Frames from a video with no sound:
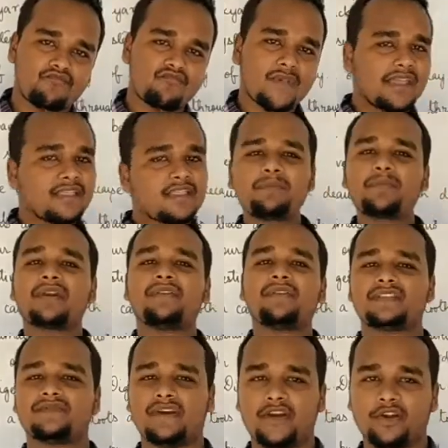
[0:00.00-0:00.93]
in the
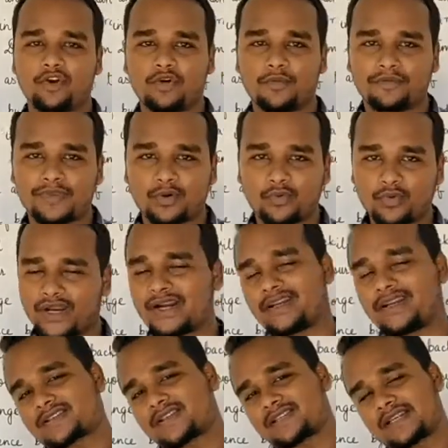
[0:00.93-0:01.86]
previous video? We had
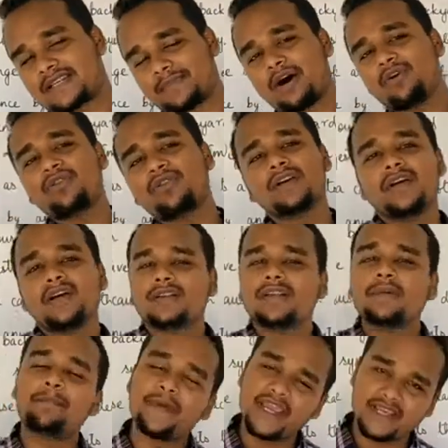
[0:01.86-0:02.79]
discussed about the
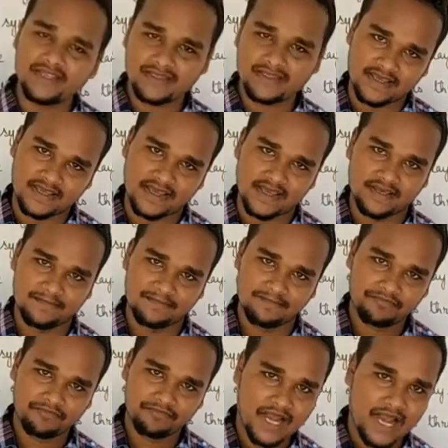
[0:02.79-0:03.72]
pH scale.
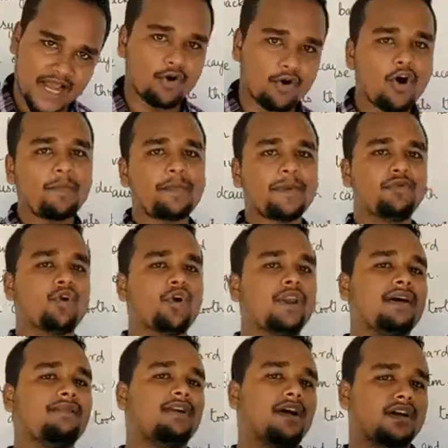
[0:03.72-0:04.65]
I hope you all
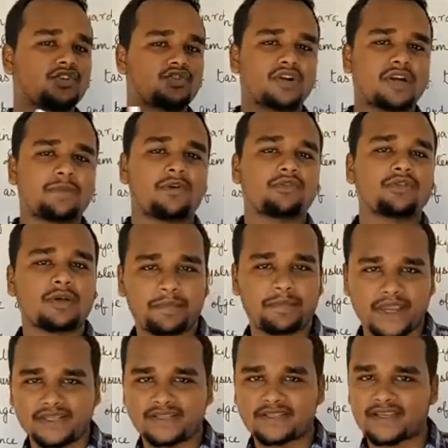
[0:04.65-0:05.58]
have understood about the
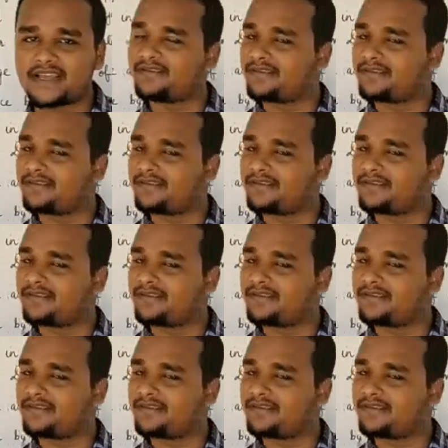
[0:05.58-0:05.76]
pH scale